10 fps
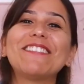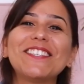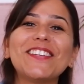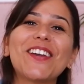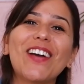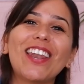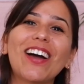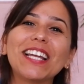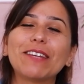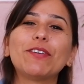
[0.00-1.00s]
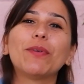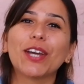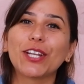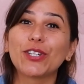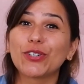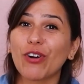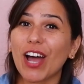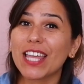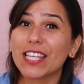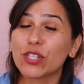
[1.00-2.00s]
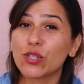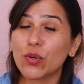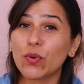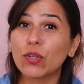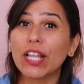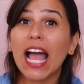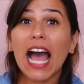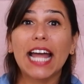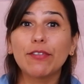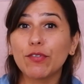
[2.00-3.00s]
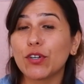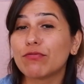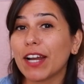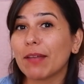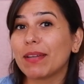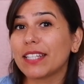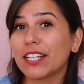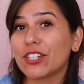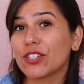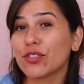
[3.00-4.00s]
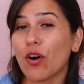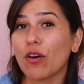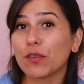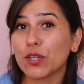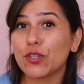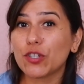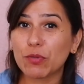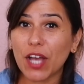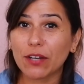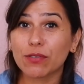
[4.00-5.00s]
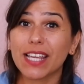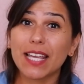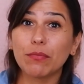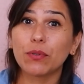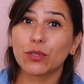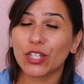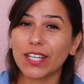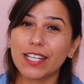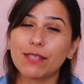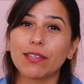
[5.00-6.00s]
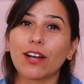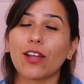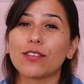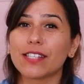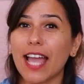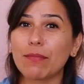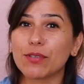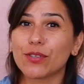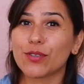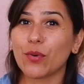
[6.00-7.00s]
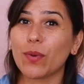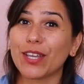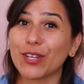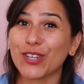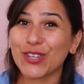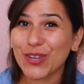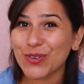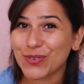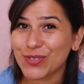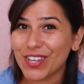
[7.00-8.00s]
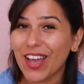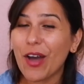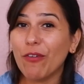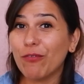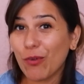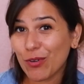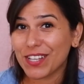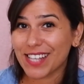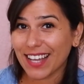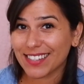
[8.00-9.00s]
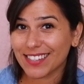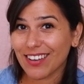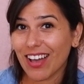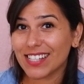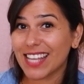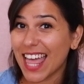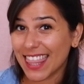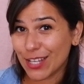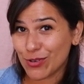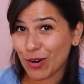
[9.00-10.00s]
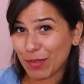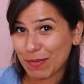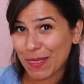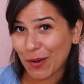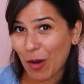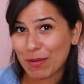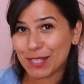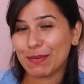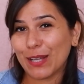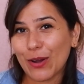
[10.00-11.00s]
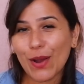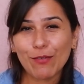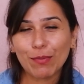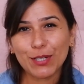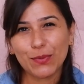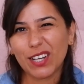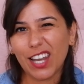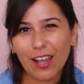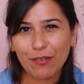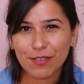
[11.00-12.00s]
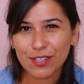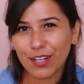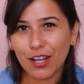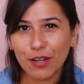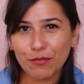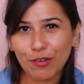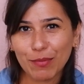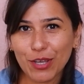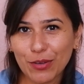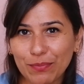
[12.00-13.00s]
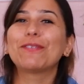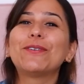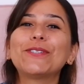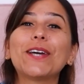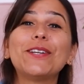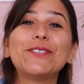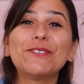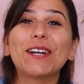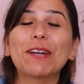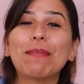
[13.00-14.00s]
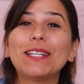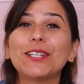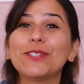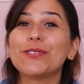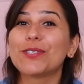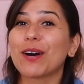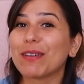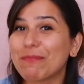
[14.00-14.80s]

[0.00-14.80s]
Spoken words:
Give this video a like if you are going to try this tool, and if you've got recommendations of YouTube channels in Portuguese with closed captions that we can use for this exercise, then drop them in the comments below. Everybody would love to learn from you. Of course, I do recommend that you start